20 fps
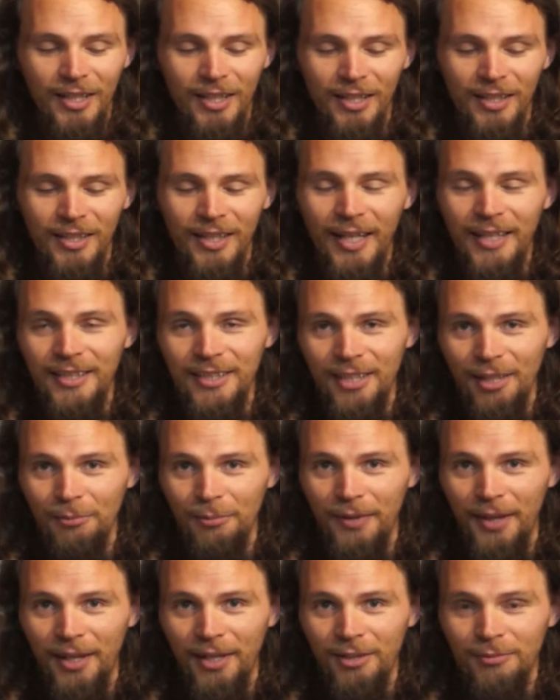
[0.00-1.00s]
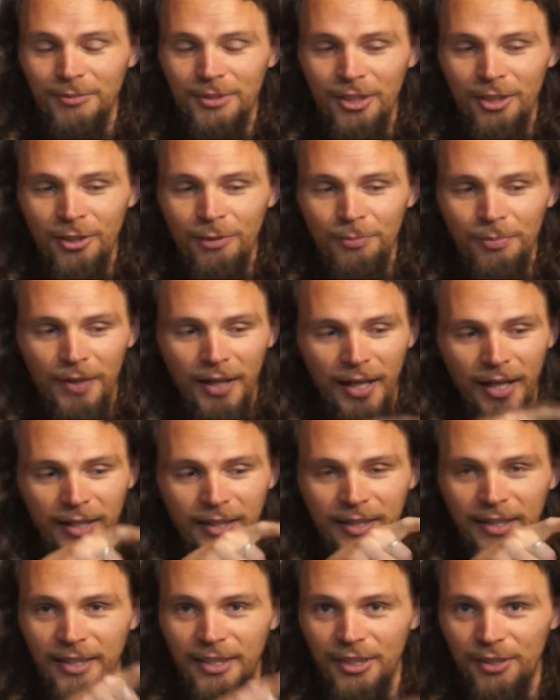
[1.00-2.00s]
Uh, ended up with that up top
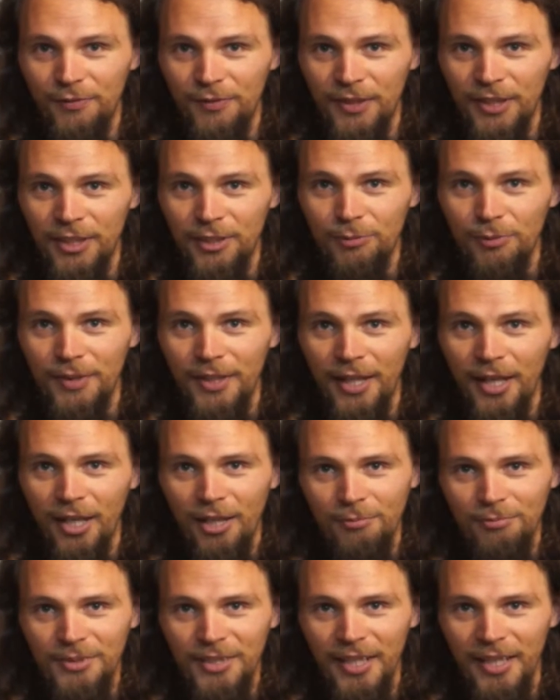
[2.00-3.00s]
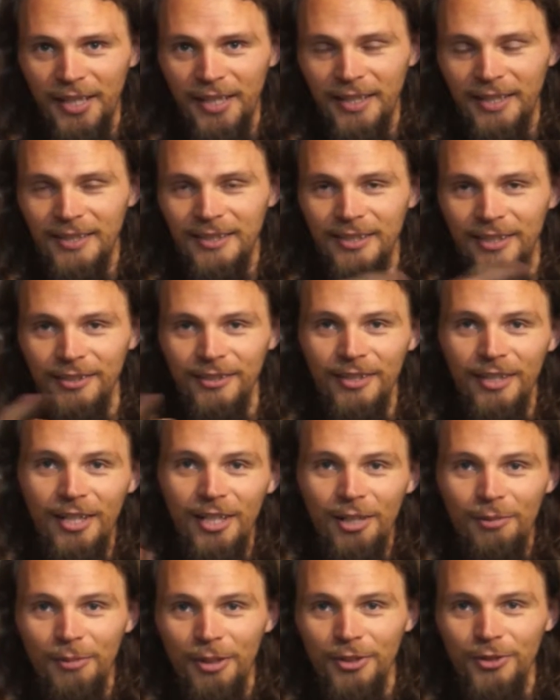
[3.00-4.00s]
and it interferes with the arms here so
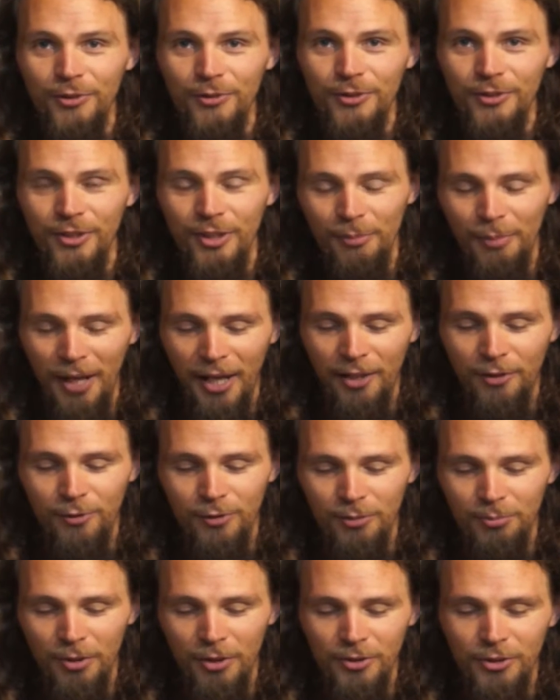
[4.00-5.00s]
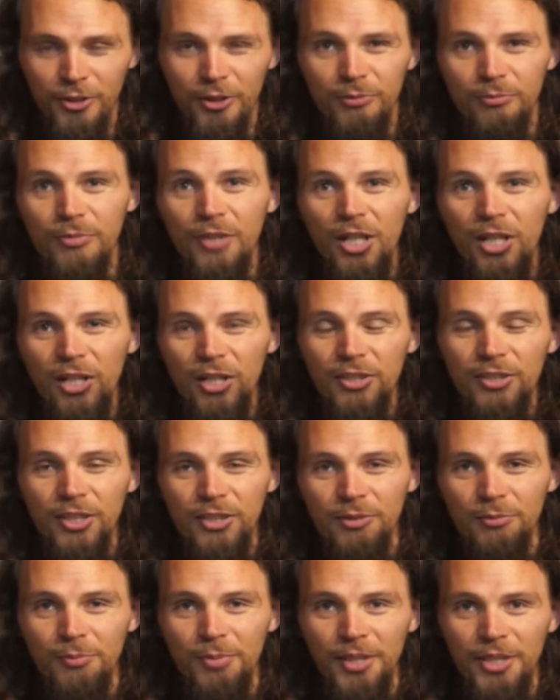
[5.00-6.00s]
make sure it's on the back or the bottom.
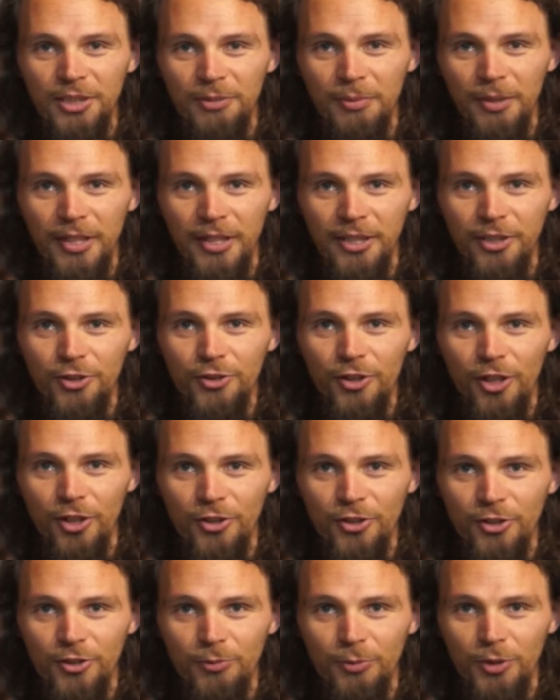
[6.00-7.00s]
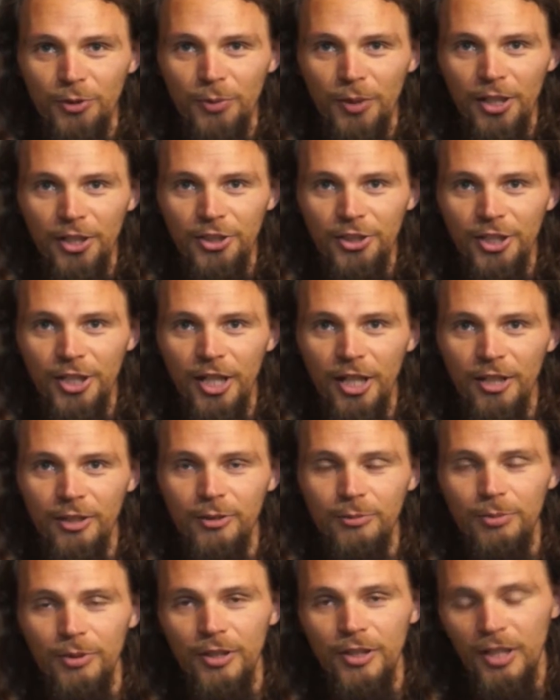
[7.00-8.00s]
Doesn't appear to be any instructions which way it should
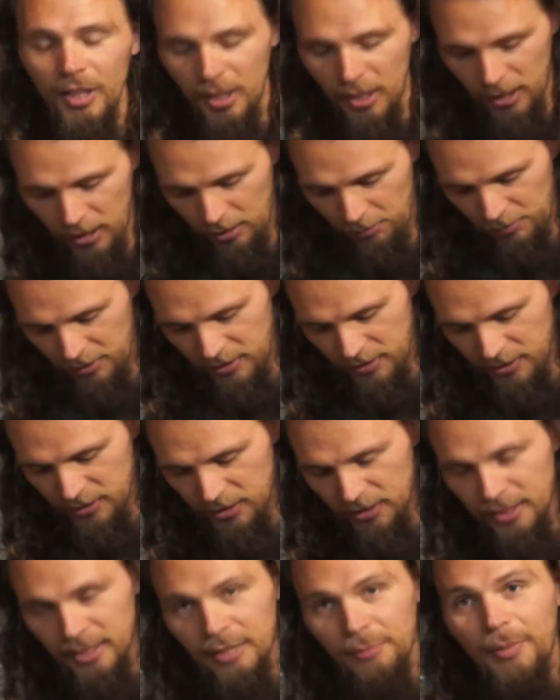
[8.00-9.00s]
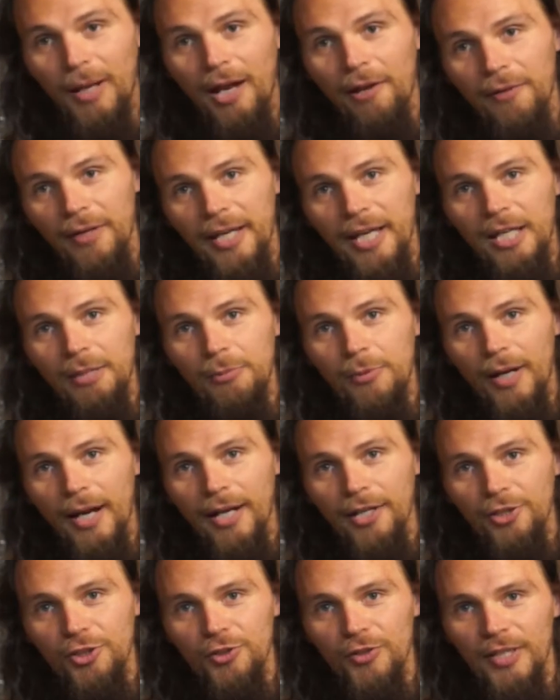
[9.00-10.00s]
go but it means that the power cable
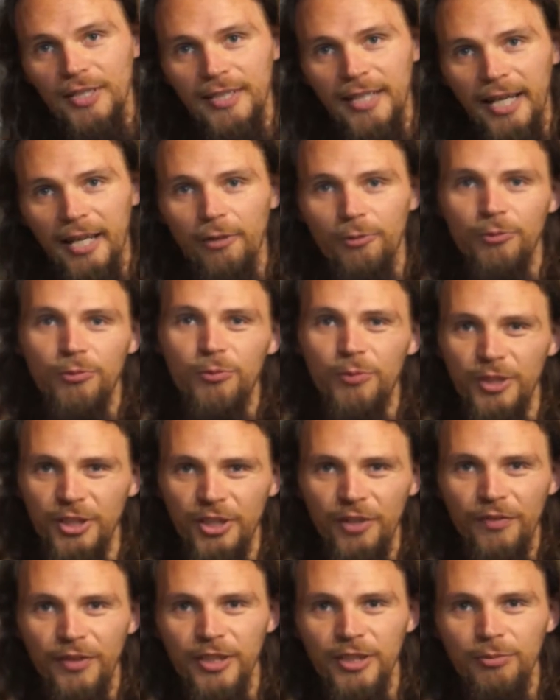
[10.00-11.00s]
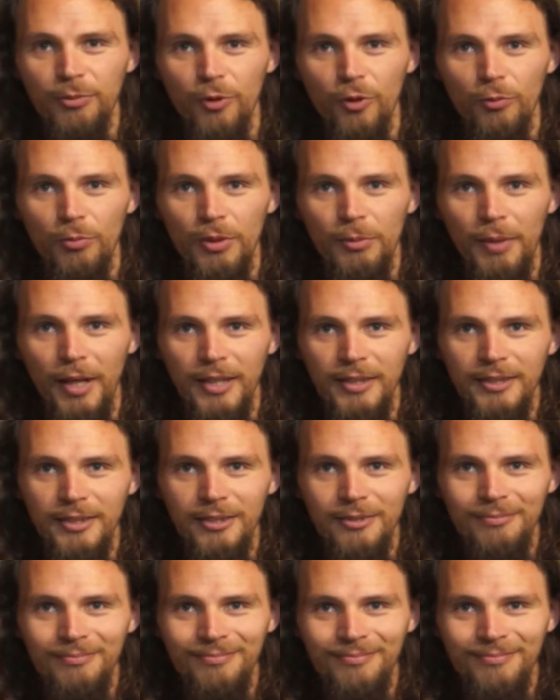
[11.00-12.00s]
hangs straight down which I think is probably best.